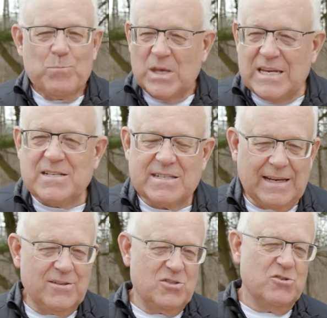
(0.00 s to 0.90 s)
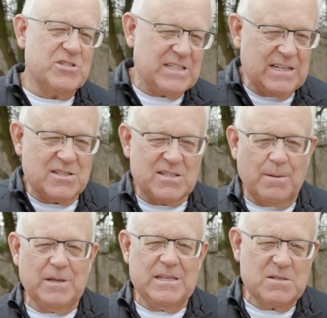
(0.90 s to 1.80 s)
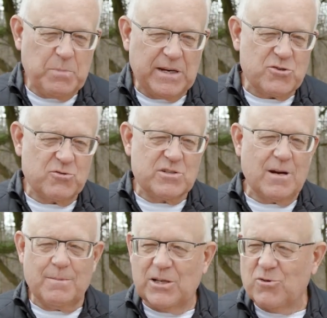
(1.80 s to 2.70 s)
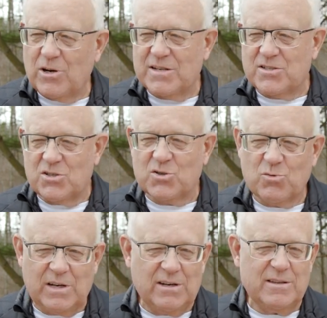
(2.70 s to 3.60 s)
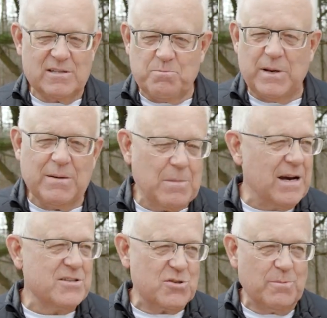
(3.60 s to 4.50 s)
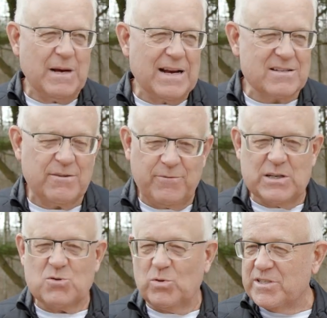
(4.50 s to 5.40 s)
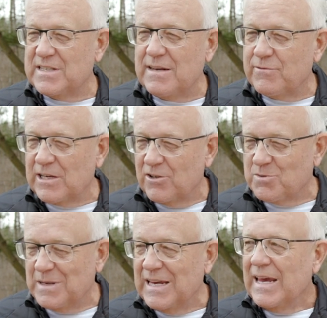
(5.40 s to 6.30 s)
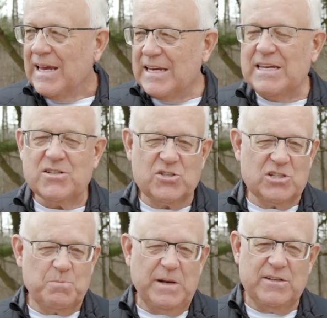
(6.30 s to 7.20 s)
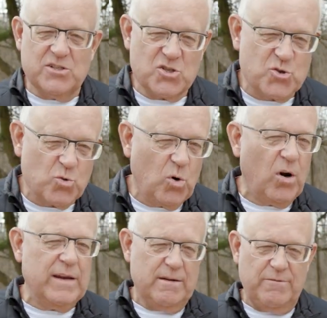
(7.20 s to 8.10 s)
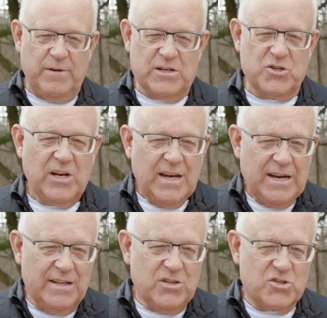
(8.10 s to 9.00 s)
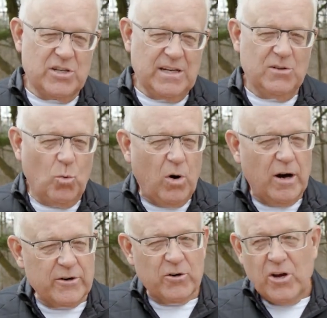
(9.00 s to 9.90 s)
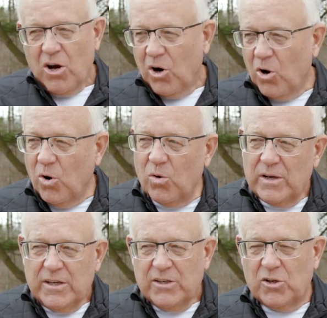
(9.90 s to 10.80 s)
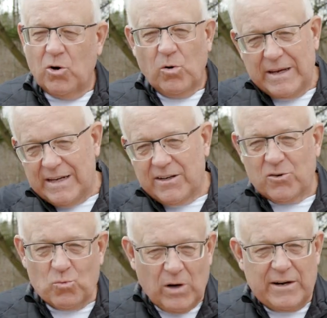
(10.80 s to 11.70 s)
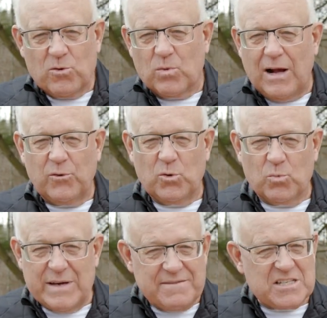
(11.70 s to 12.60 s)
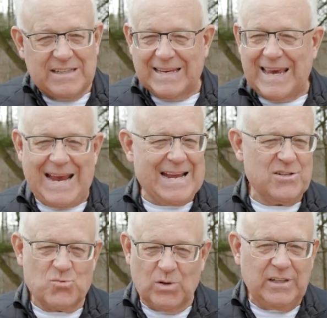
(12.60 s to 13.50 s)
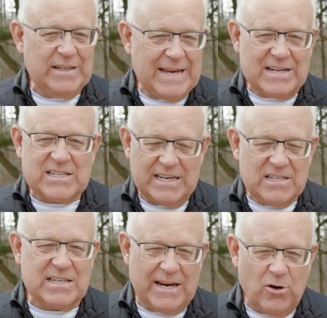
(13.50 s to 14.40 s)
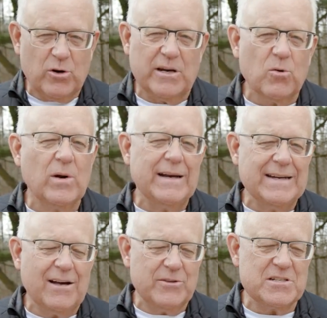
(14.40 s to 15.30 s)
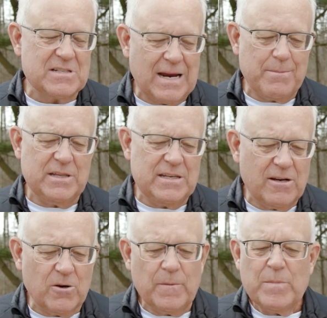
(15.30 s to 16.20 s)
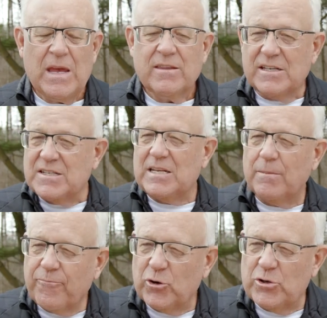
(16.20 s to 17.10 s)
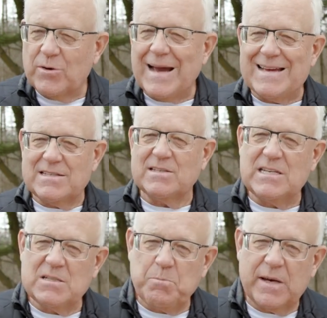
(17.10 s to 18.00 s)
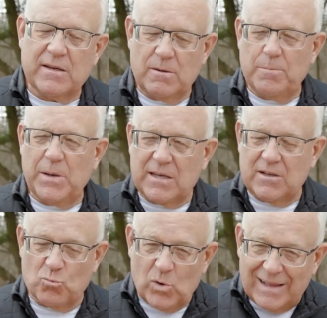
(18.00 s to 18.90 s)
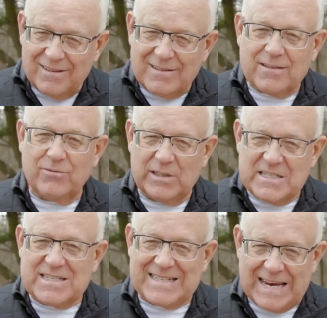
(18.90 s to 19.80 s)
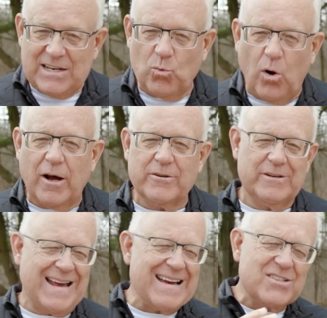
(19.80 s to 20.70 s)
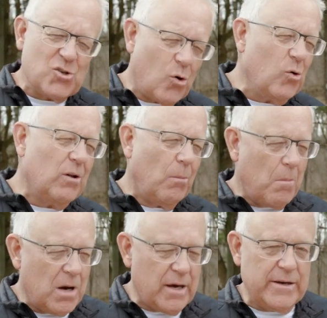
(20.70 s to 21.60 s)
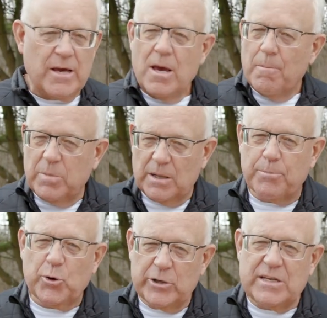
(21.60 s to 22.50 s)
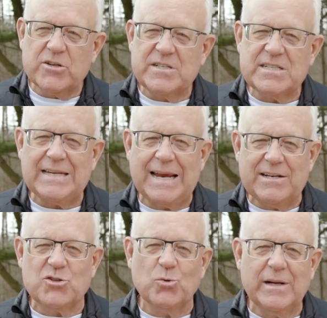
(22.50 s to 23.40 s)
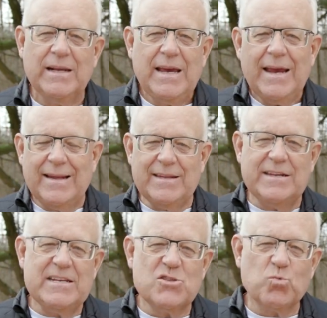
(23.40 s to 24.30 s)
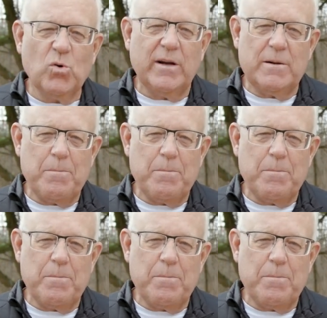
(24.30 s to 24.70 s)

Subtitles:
you're seeing some of these pictures coming across the screen of this big monster box of fish. Well, Steve tells me he has just been destroying fish in the water. Oh, you know, in and right around the reefs in the Cairns. Really, that's his area right now this time of the year. The tip for you guys is he's picking relatively stained water, not total mud, but a pretty good stain to it. And then he's running